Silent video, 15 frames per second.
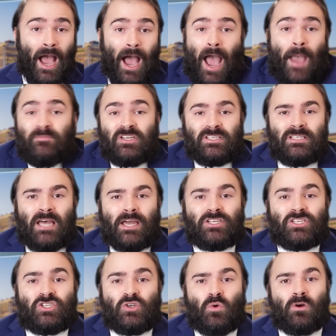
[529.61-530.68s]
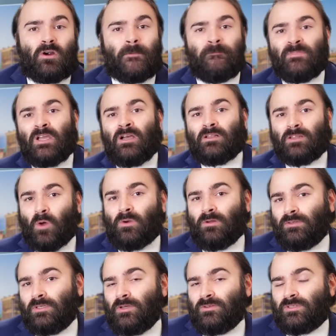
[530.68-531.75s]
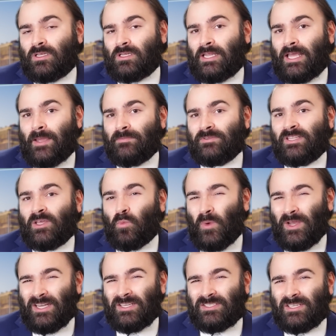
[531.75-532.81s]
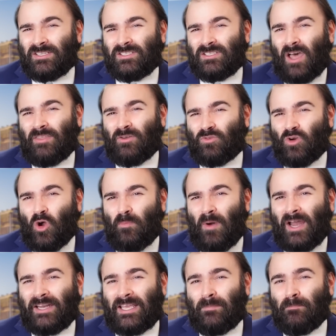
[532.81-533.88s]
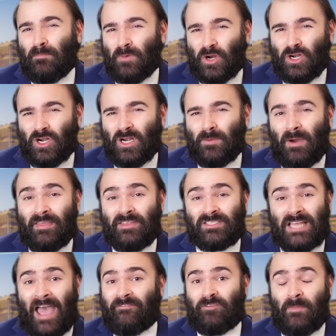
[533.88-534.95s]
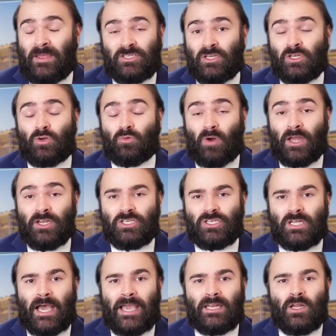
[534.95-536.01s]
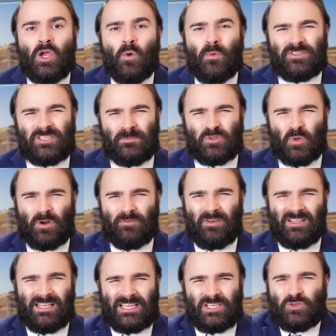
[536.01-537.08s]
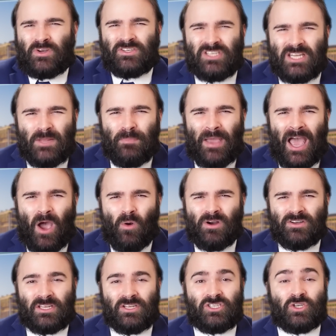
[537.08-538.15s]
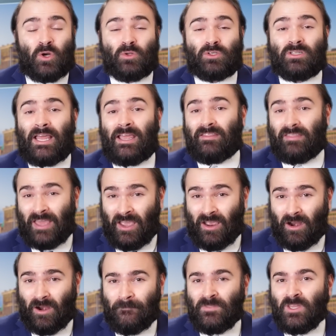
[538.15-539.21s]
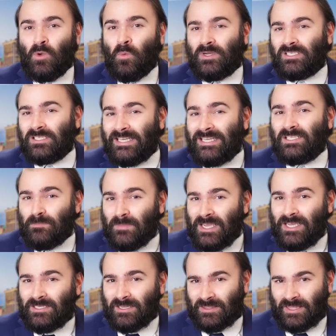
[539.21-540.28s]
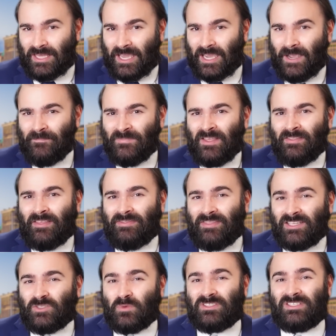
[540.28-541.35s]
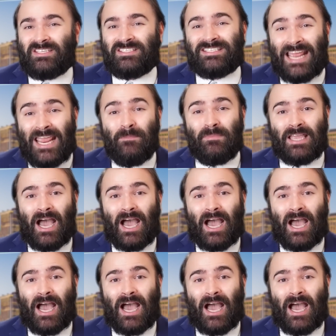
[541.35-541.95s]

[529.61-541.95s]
I'm just not sure. Local news claims that witnesses saw the robot get murdered by this aforementioned grunge knight with some sort of electricity powers and shoulder-length hair, which leads me to think that this was the same